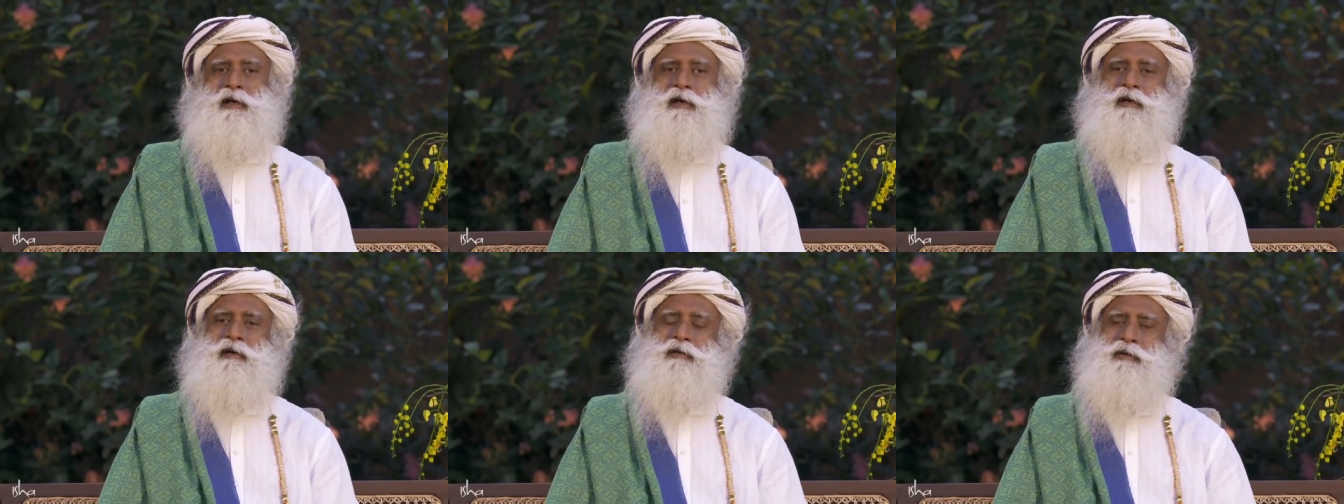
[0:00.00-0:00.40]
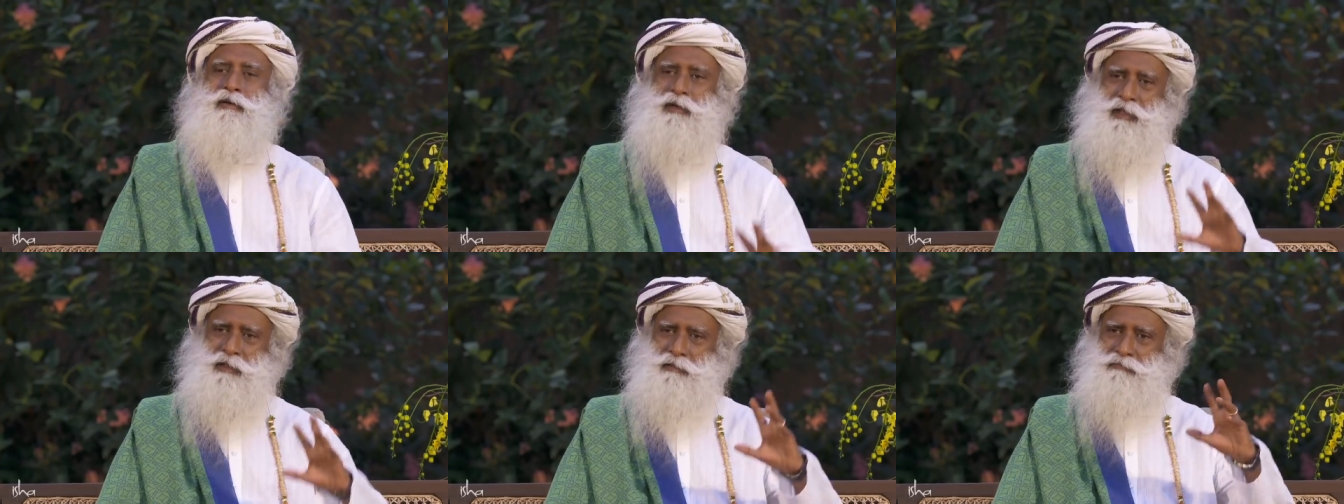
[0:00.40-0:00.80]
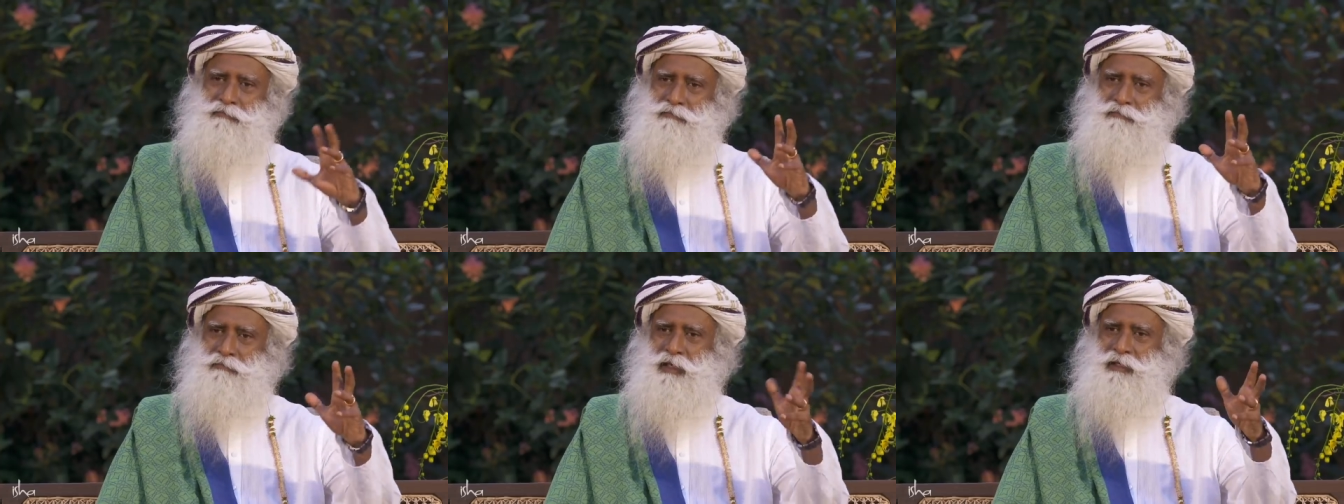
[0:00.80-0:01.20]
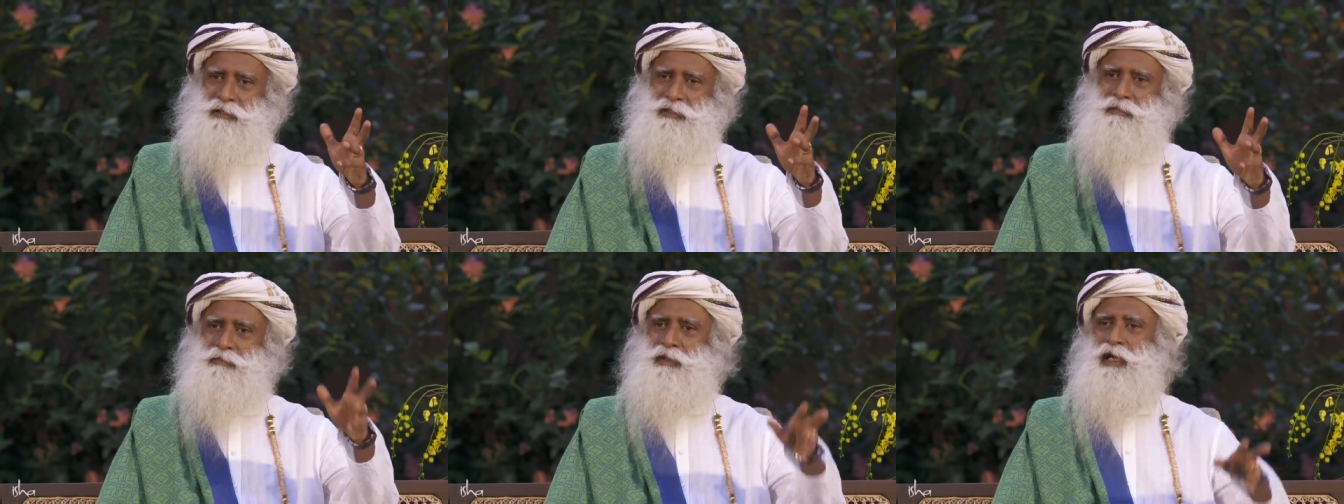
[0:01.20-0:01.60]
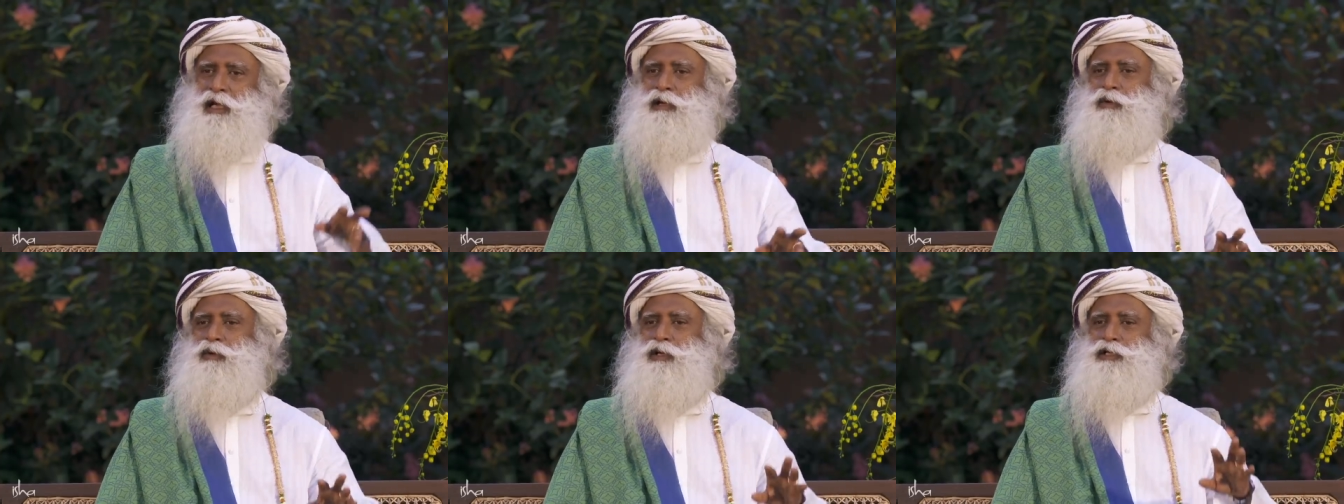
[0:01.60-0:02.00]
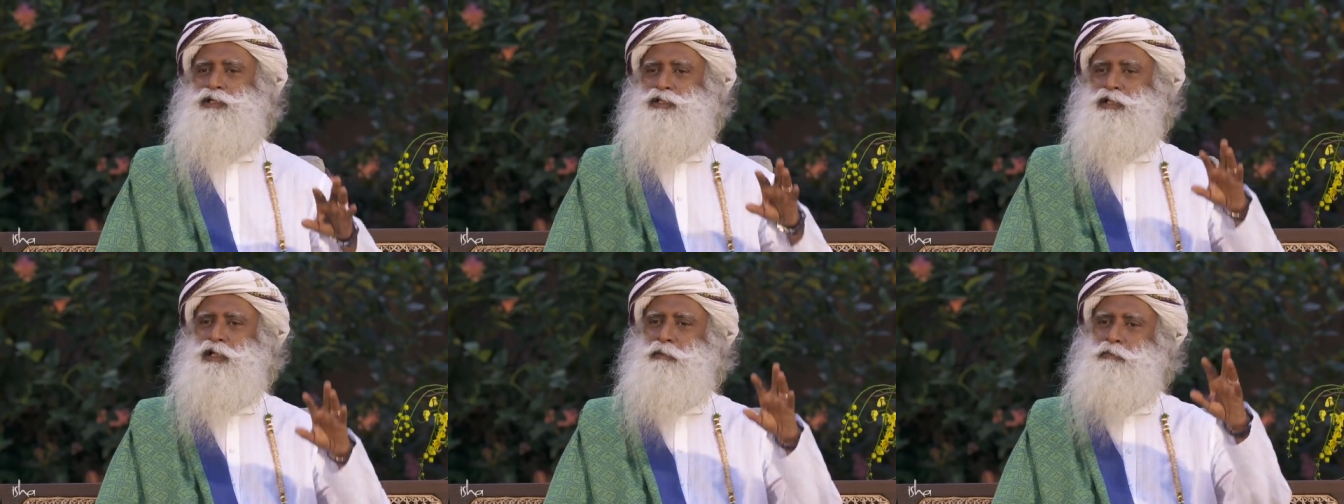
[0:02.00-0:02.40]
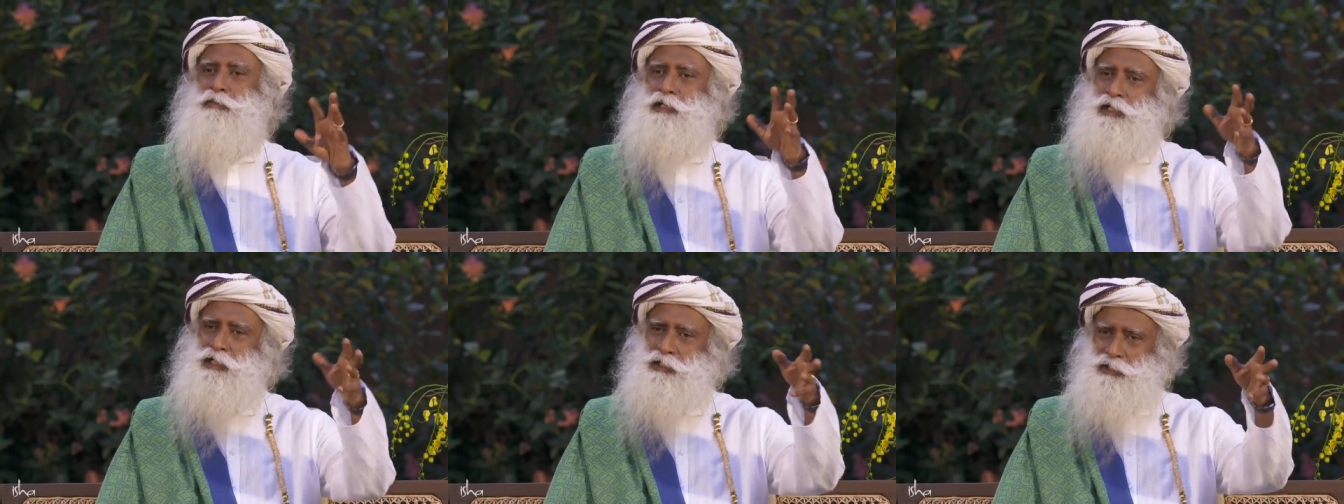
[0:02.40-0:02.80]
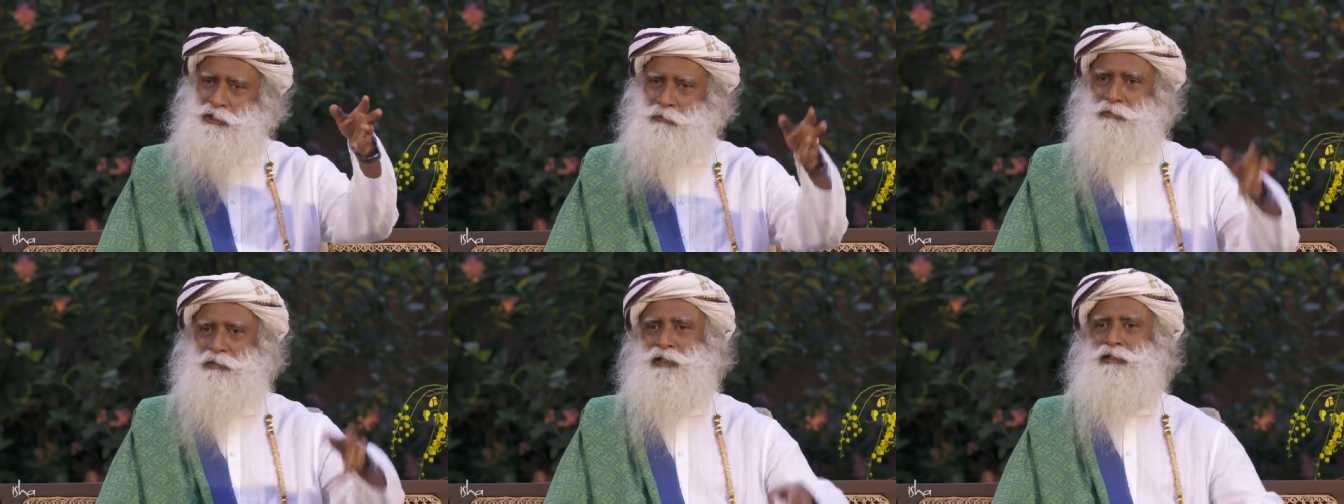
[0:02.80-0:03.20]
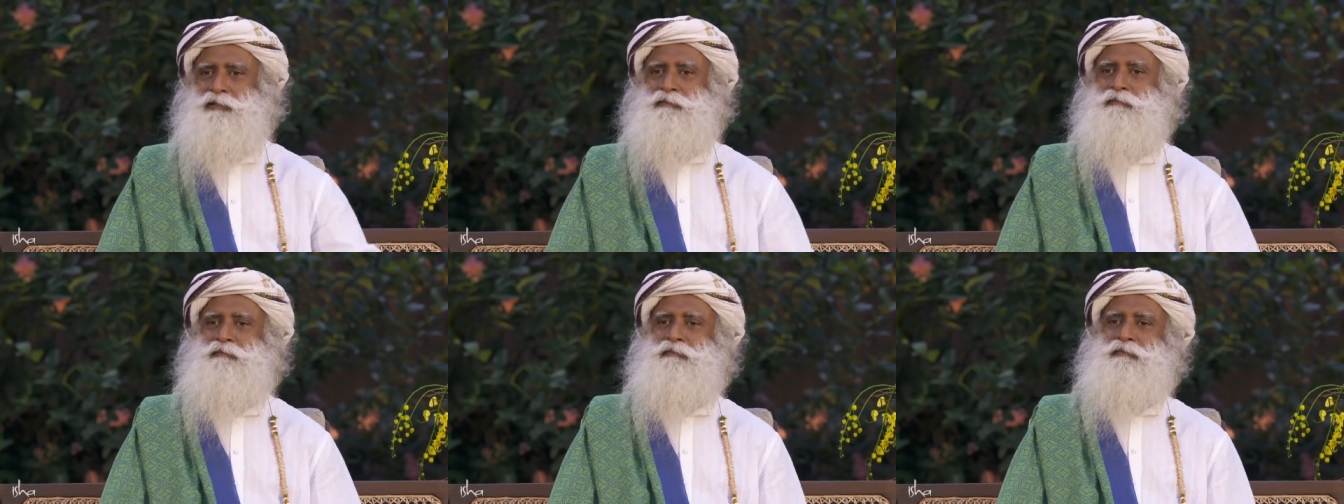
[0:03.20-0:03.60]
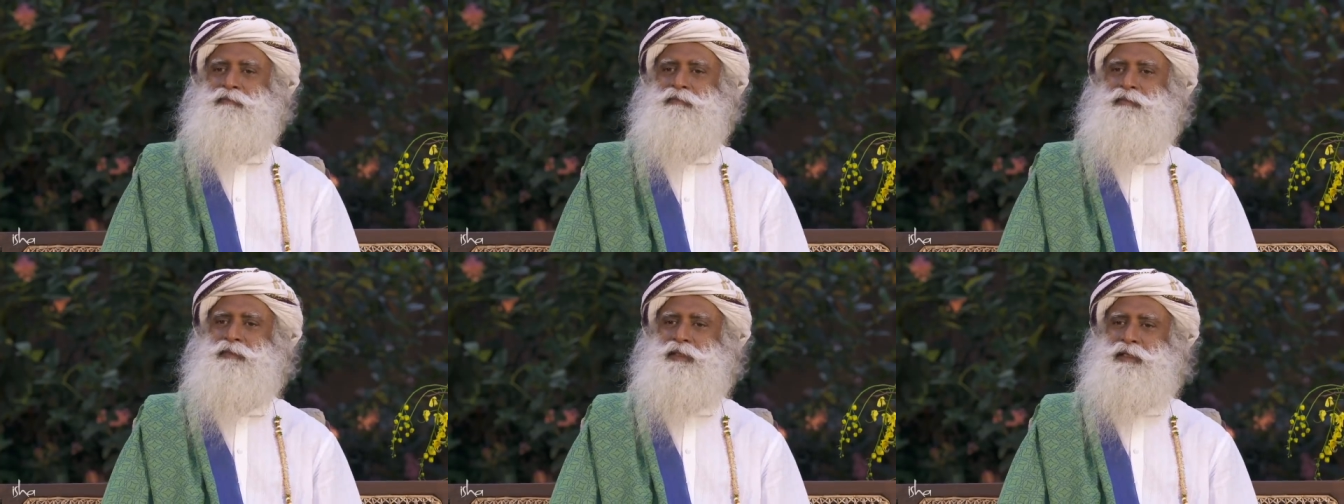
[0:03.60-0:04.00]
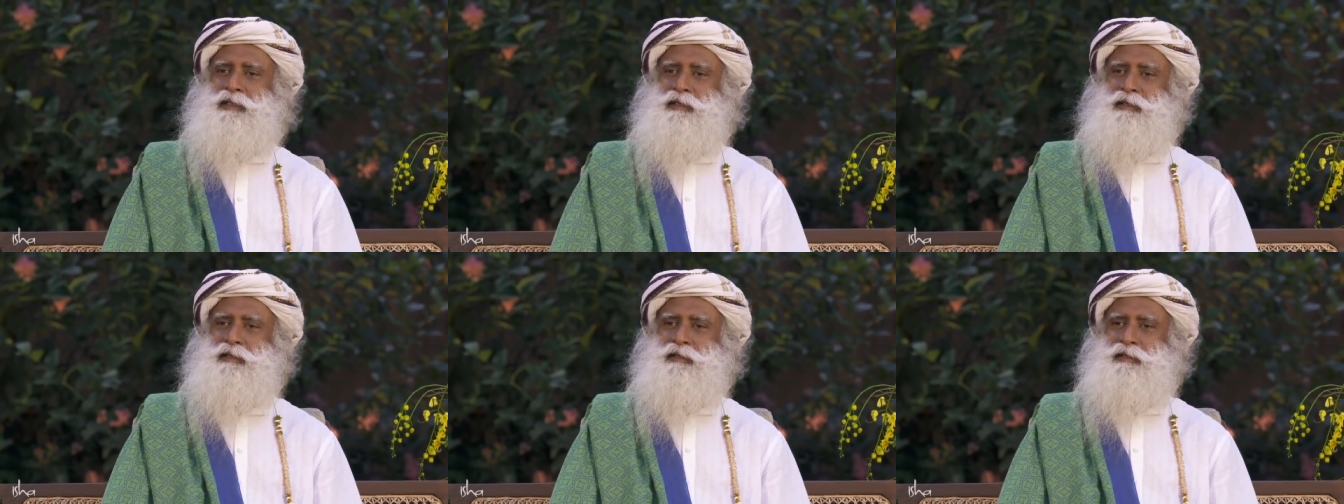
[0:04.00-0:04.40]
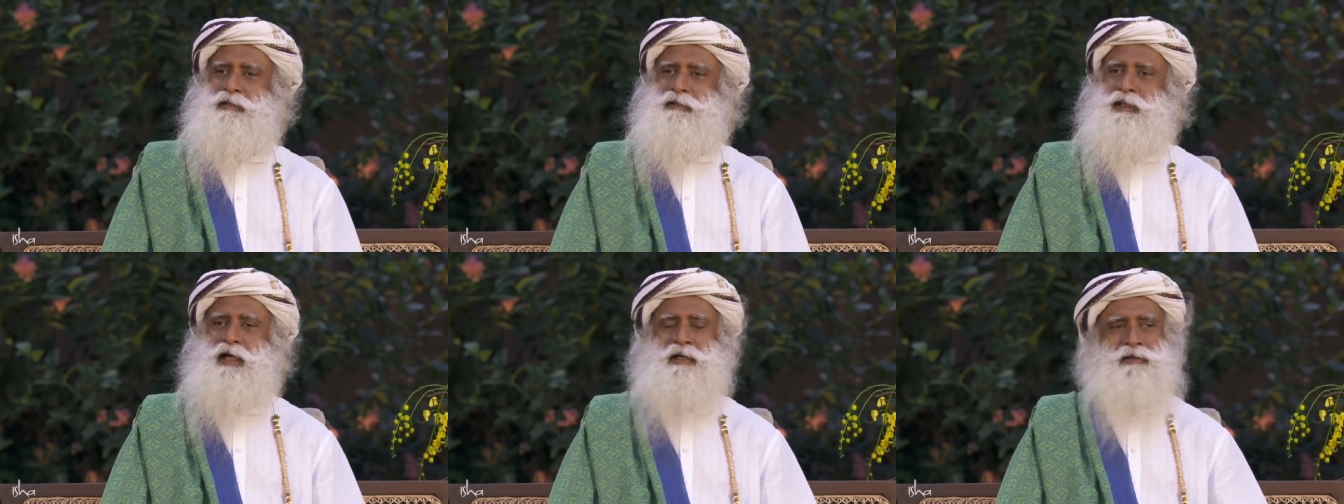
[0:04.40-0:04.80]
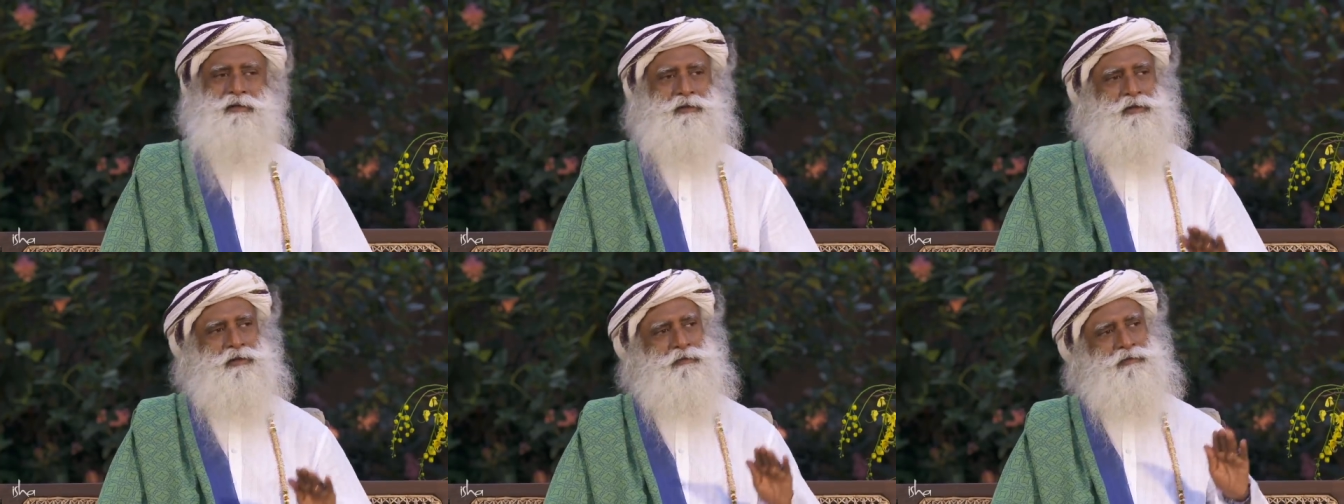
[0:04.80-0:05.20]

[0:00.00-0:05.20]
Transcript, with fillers: you can make some calculation and predict something that in